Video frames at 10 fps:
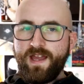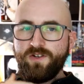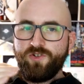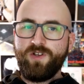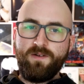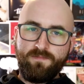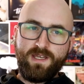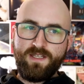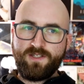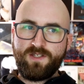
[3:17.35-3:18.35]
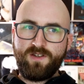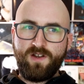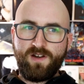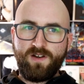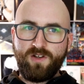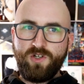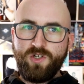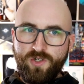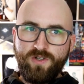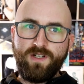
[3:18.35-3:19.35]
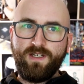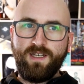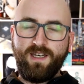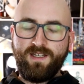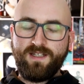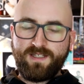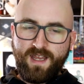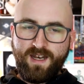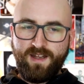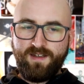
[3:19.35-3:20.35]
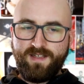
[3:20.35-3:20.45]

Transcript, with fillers: That jump is good and it does kind of